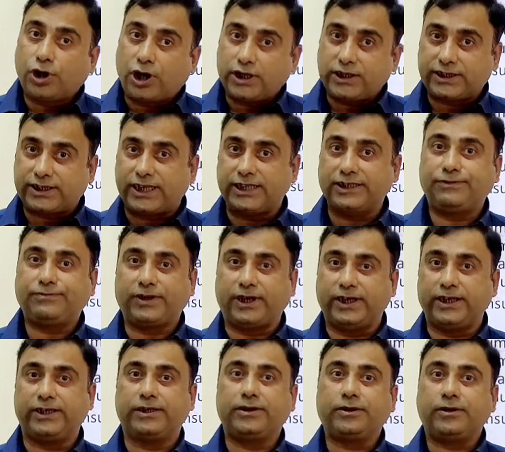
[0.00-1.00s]
not
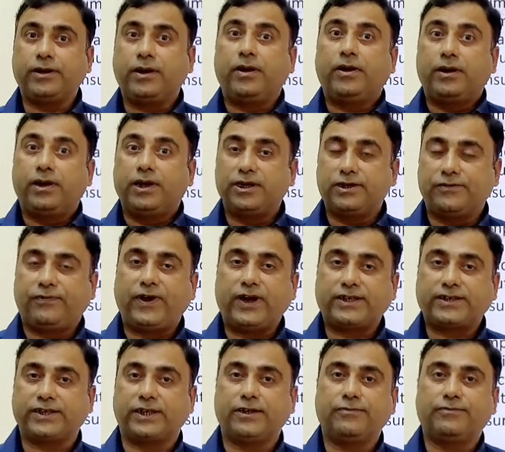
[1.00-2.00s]
transferring
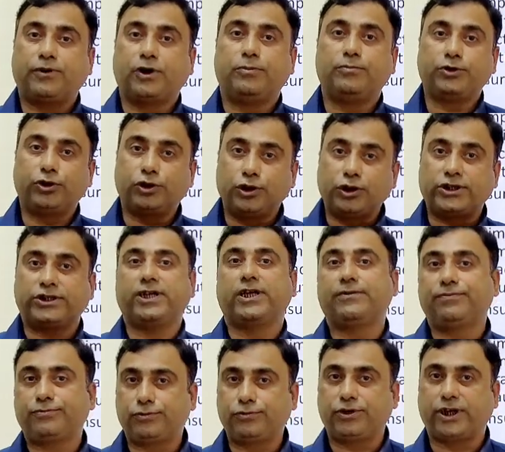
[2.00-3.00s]
infection from
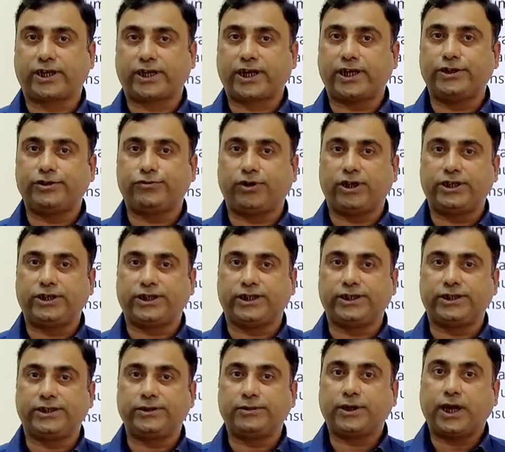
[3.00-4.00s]
yourself to the
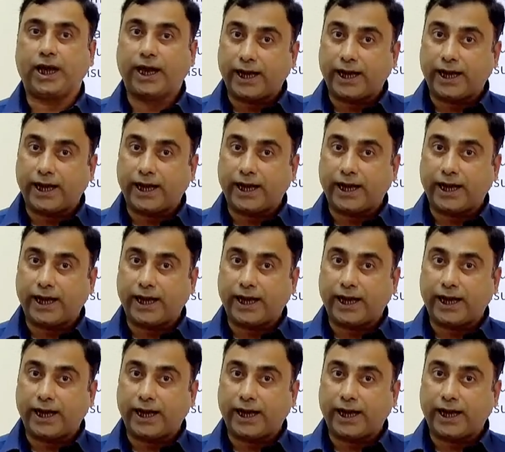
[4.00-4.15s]
casualties,